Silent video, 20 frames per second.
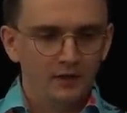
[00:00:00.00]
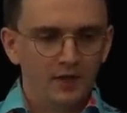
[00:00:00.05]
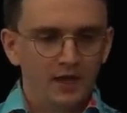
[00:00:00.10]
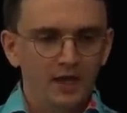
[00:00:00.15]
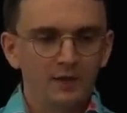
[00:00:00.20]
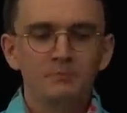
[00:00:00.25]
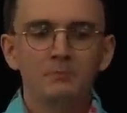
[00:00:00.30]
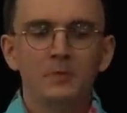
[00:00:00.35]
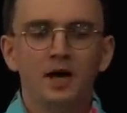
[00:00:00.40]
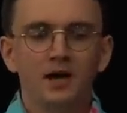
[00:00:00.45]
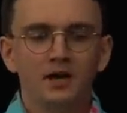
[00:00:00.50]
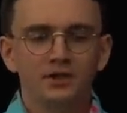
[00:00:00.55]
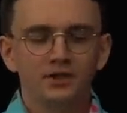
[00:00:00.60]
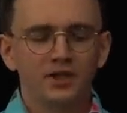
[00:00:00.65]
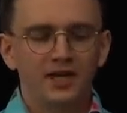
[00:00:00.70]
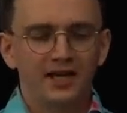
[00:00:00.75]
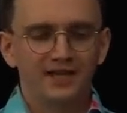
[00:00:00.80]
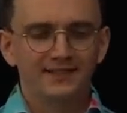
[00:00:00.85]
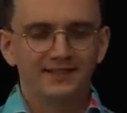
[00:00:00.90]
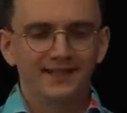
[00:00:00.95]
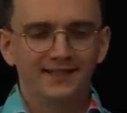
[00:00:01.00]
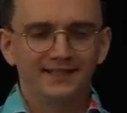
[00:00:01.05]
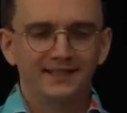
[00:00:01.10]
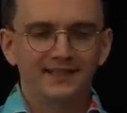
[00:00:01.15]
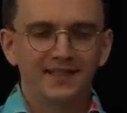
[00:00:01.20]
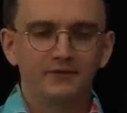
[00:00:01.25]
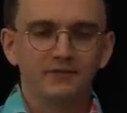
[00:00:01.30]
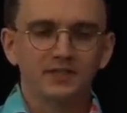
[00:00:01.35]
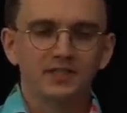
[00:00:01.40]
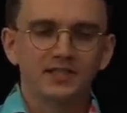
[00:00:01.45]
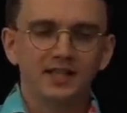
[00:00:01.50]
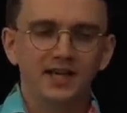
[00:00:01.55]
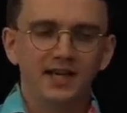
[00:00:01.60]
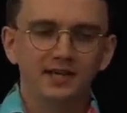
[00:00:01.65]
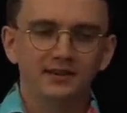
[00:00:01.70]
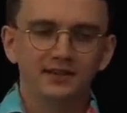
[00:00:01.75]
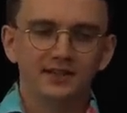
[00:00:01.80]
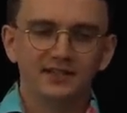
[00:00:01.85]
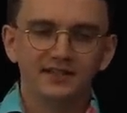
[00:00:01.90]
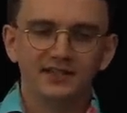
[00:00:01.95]
In March
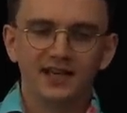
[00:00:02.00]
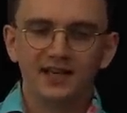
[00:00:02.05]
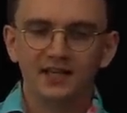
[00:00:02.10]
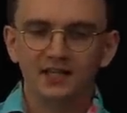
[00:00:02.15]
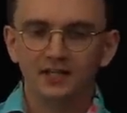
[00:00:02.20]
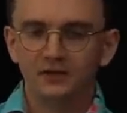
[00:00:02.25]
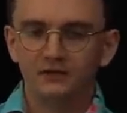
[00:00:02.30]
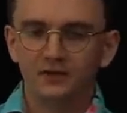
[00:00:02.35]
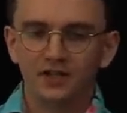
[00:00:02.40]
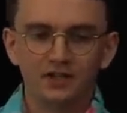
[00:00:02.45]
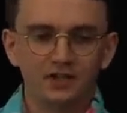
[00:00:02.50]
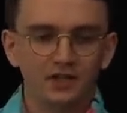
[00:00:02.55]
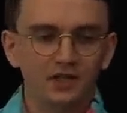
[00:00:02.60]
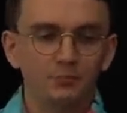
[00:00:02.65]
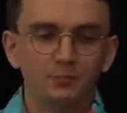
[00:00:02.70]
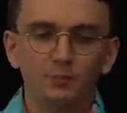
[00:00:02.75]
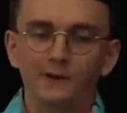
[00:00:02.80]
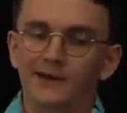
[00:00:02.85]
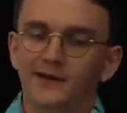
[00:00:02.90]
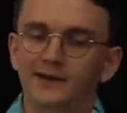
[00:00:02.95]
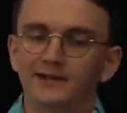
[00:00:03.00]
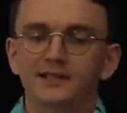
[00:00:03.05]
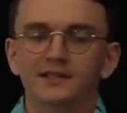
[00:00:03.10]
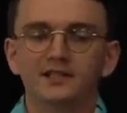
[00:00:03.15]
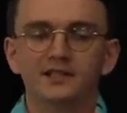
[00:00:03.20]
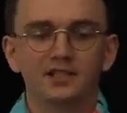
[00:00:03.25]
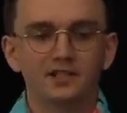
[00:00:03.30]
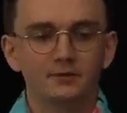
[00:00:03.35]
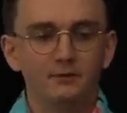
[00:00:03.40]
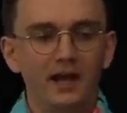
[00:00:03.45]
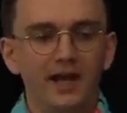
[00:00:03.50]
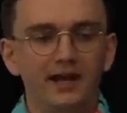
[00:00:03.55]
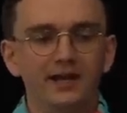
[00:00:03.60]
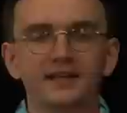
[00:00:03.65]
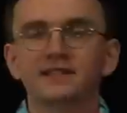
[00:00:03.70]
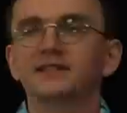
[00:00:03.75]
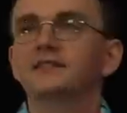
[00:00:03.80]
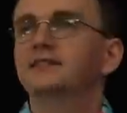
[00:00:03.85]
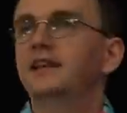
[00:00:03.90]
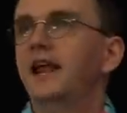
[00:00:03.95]
1917, the 2nd Division had practiced its men
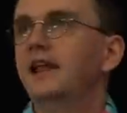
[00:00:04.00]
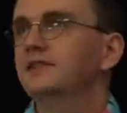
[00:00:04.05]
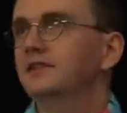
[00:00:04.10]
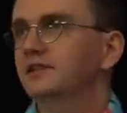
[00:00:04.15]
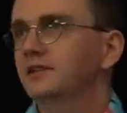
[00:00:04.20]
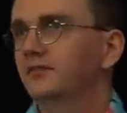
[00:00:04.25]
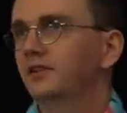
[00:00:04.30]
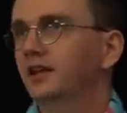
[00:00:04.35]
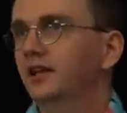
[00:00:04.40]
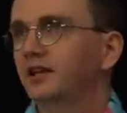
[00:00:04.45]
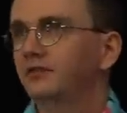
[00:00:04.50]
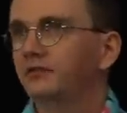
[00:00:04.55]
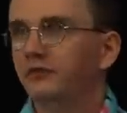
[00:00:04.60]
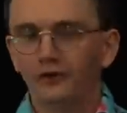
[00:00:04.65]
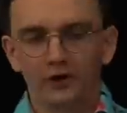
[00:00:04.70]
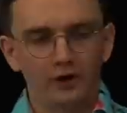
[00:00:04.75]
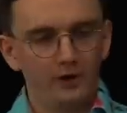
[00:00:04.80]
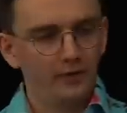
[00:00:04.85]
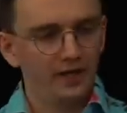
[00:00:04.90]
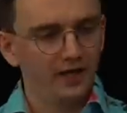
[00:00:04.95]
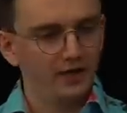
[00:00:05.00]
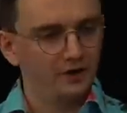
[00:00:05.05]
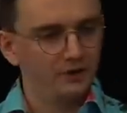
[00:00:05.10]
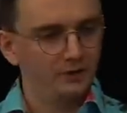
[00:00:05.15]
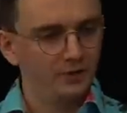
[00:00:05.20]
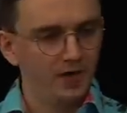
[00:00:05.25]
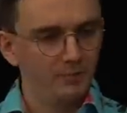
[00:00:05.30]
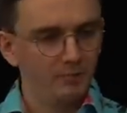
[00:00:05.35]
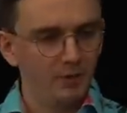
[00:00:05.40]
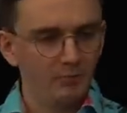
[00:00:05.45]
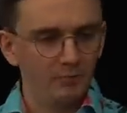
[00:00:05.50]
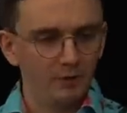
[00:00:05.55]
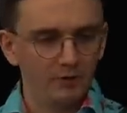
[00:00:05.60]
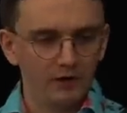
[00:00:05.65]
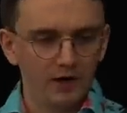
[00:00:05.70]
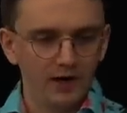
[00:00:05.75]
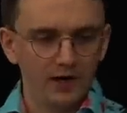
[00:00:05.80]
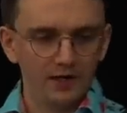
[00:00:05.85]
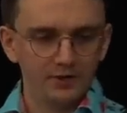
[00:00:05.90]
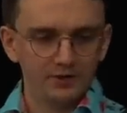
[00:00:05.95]
extensively in following a creeping
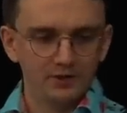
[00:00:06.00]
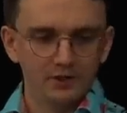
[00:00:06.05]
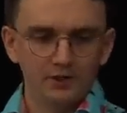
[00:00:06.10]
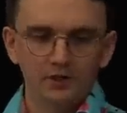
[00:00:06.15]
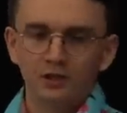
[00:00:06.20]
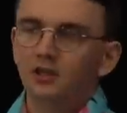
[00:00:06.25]
barrage,